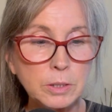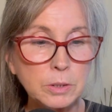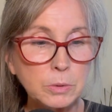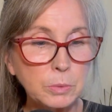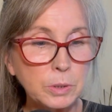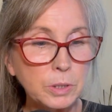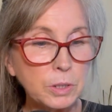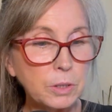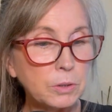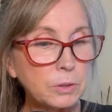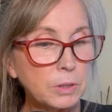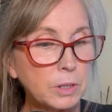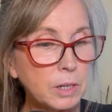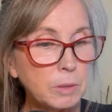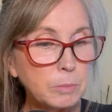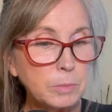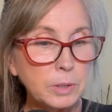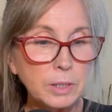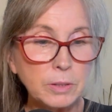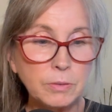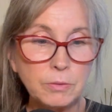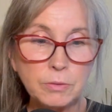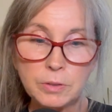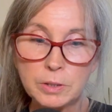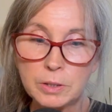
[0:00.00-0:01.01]
We don't come in
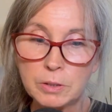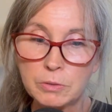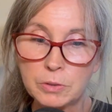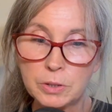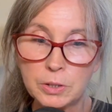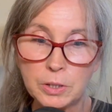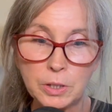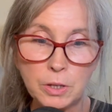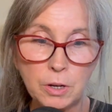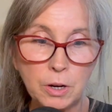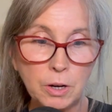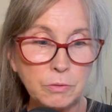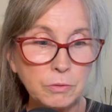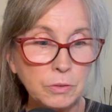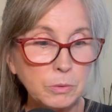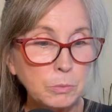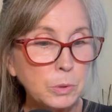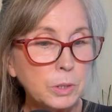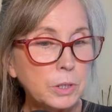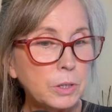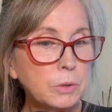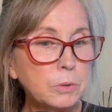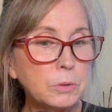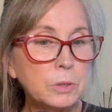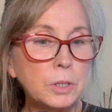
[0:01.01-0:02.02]
and feel very often. We
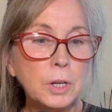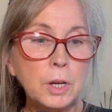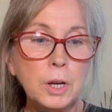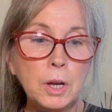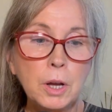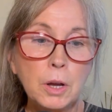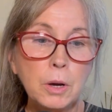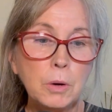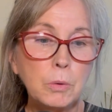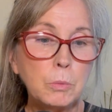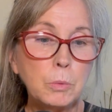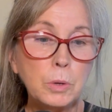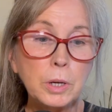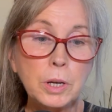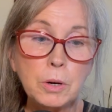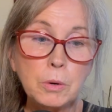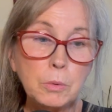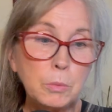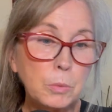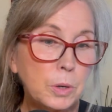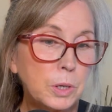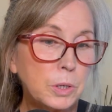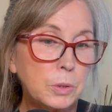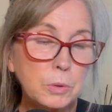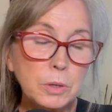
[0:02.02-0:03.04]
don't
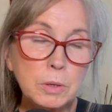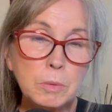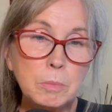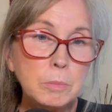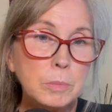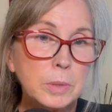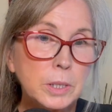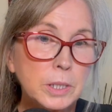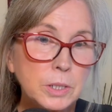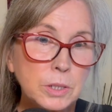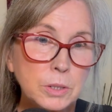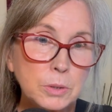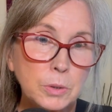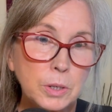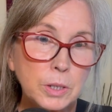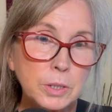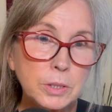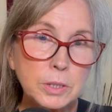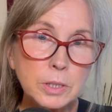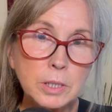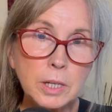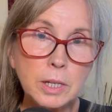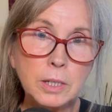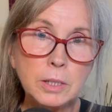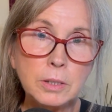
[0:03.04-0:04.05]
want to admit to
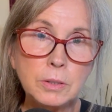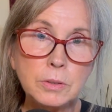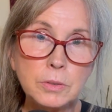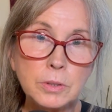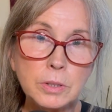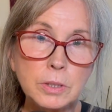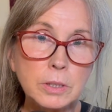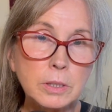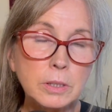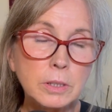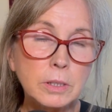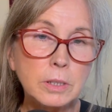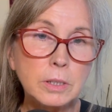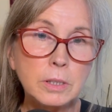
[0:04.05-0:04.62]
ourselves,